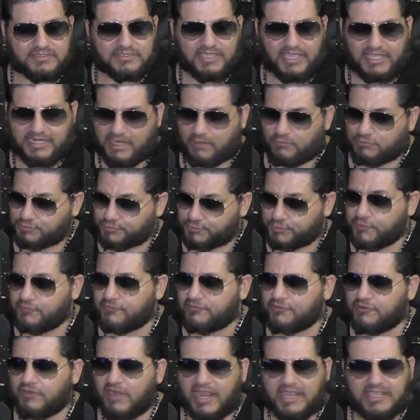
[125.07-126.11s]
and I was
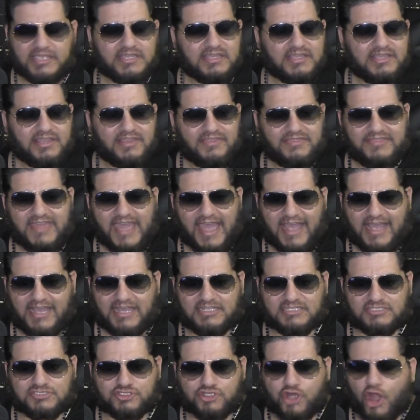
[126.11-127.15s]
proven right, that
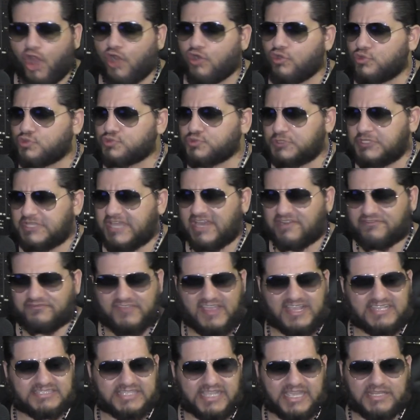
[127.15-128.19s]
Charles really had
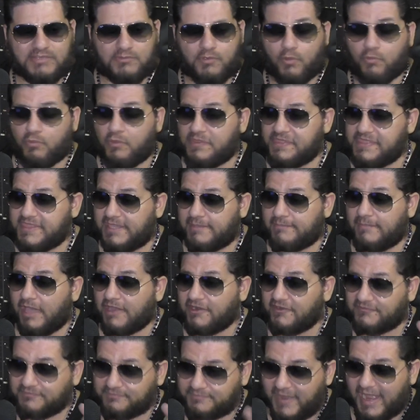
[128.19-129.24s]
faced anyone with the amount
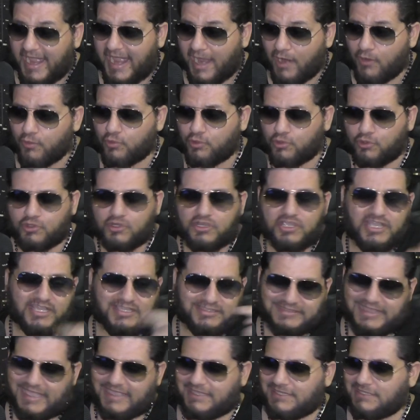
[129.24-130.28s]
of power
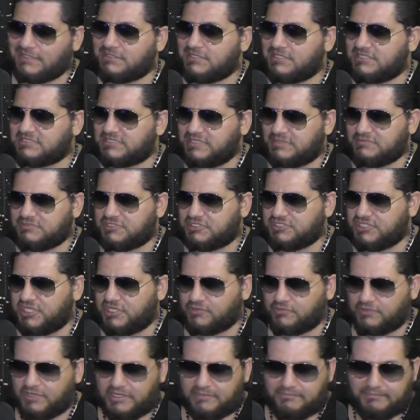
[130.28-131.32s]
that Ilia seems to
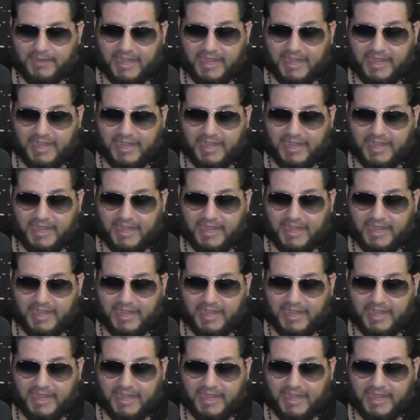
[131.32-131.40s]
generate.